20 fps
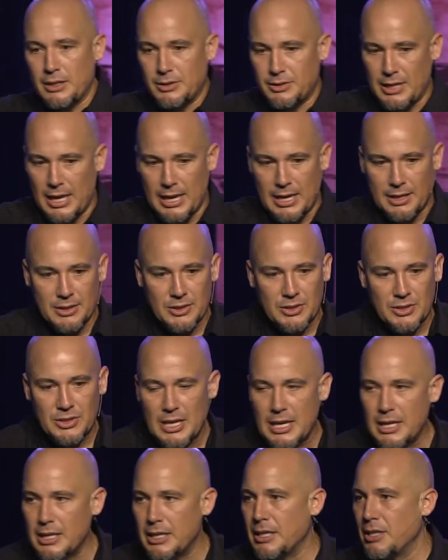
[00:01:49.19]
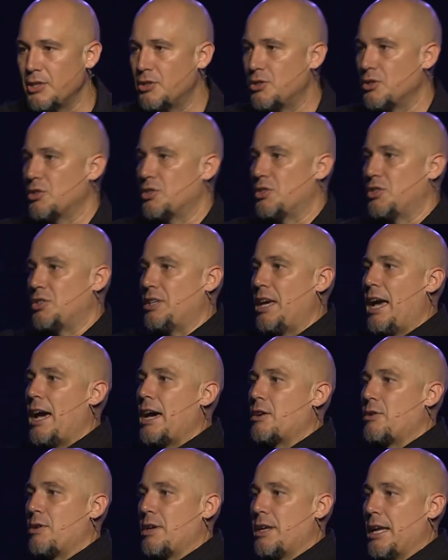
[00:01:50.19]
he's taking the seed and he's just
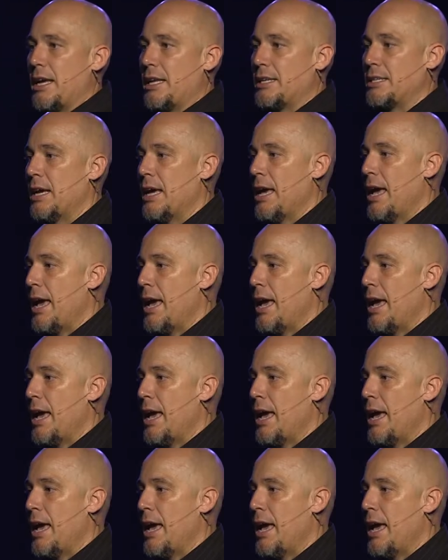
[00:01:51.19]
scattering it.